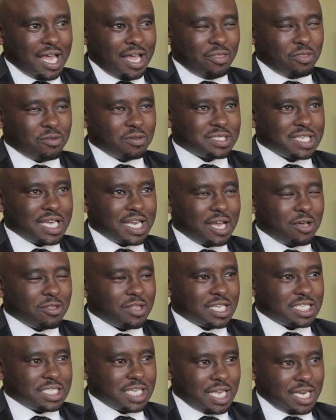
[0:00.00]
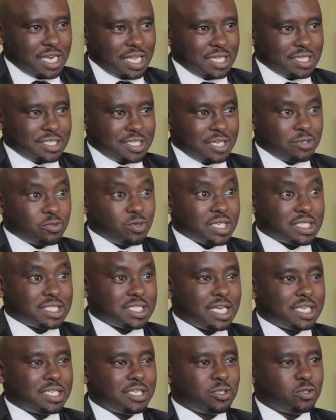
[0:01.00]
And those are now the channels that we are
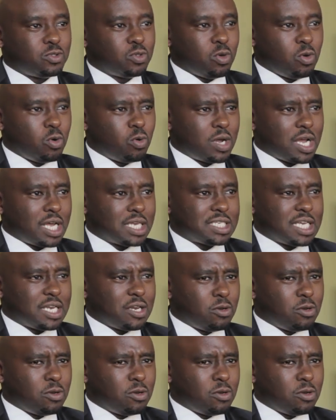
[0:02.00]
starting to look at.